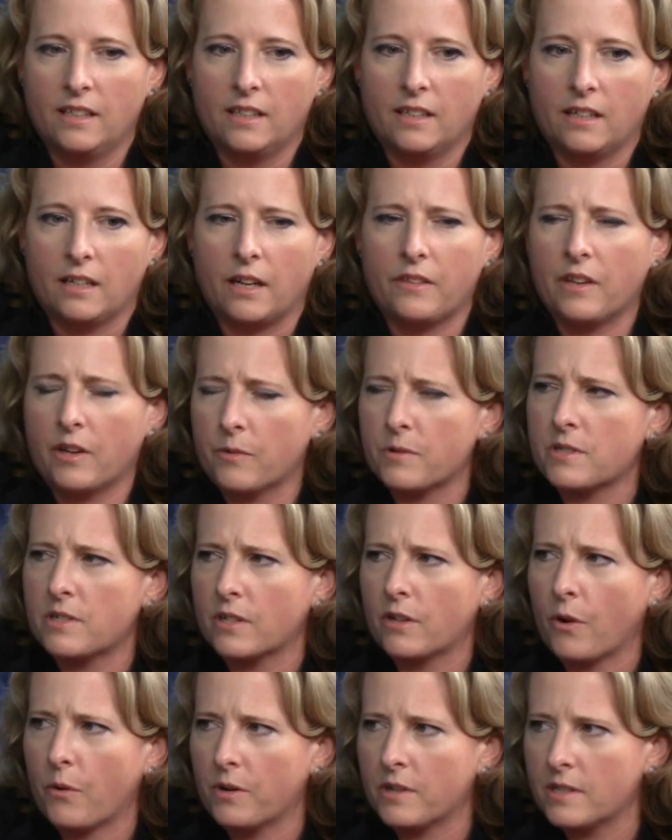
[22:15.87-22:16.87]
I think it was to
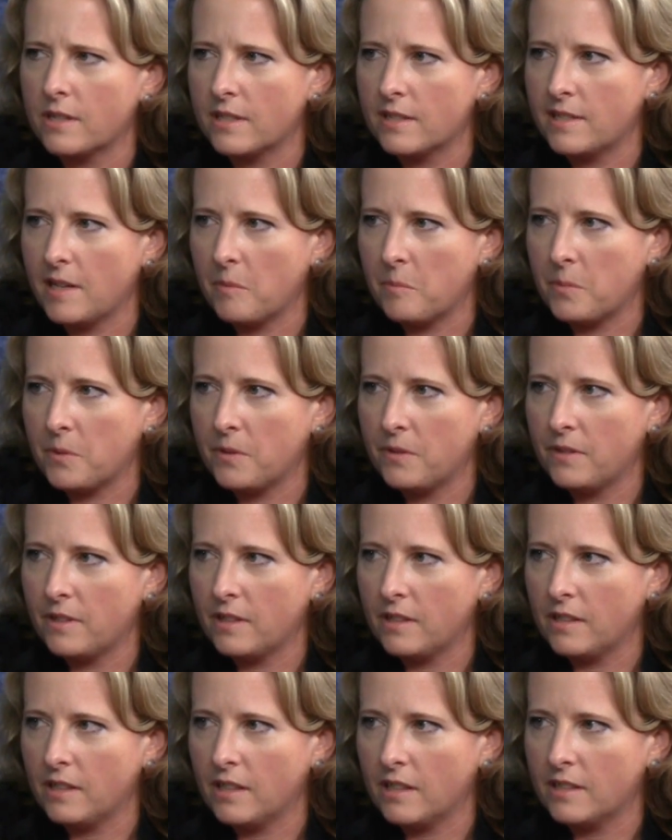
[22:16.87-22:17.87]
go into the temple that
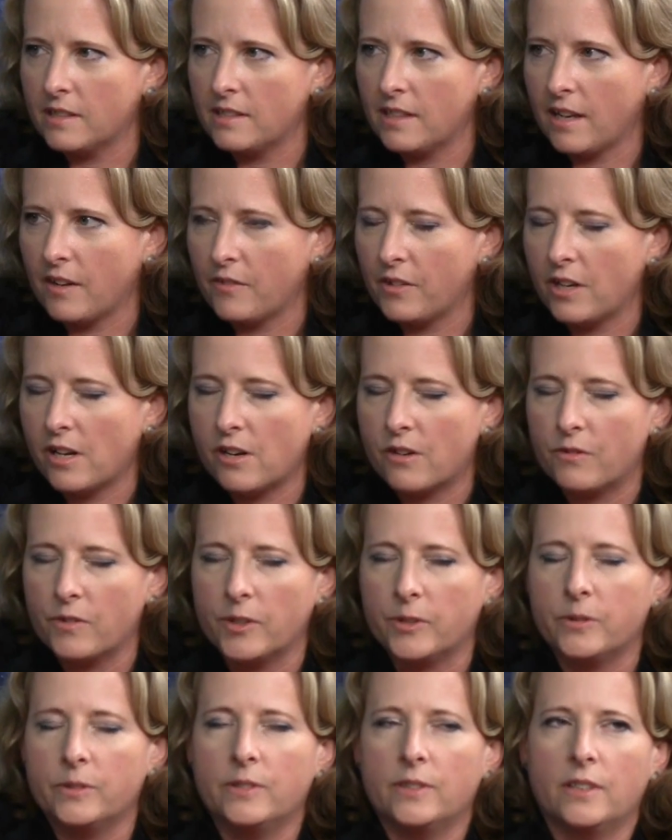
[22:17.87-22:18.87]
you needed to have an
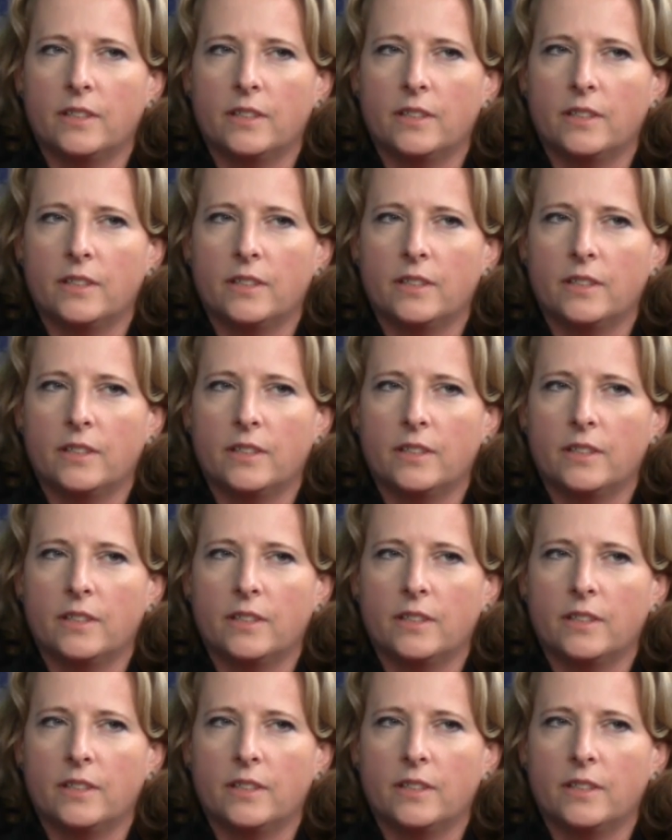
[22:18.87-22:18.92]
interview.